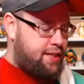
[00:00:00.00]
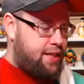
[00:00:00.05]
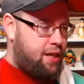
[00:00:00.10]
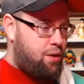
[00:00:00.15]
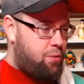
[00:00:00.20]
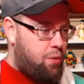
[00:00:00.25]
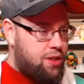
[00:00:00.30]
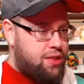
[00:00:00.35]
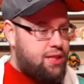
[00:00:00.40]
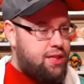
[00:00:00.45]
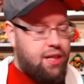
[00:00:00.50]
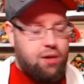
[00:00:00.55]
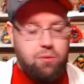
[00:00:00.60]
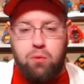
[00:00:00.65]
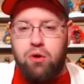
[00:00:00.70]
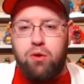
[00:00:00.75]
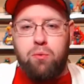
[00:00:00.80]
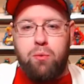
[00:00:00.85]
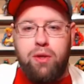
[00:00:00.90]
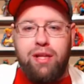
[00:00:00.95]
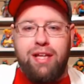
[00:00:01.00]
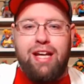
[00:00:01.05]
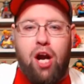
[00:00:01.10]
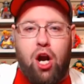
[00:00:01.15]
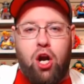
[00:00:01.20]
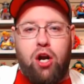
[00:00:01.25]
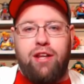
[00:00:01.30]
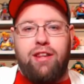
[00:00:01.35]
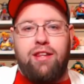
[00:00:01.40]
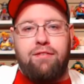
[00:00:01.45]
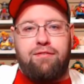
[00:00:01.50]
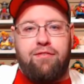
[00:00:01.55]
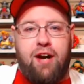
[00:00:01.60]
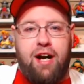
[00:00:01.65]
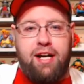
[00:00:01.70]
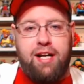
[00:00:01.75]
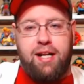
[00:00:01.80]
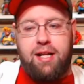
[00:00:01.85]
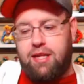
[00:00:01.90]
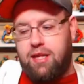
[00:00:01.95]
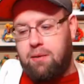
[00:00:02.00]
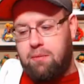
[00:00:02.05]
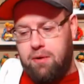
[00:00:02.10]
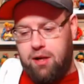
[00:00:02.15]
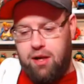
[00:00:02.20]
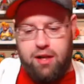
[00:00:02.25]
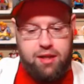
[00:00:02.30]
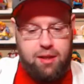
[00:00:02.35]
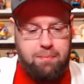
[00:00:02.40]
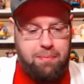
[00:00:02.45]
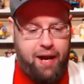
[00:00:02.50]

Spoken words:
They weren't really hard to find in the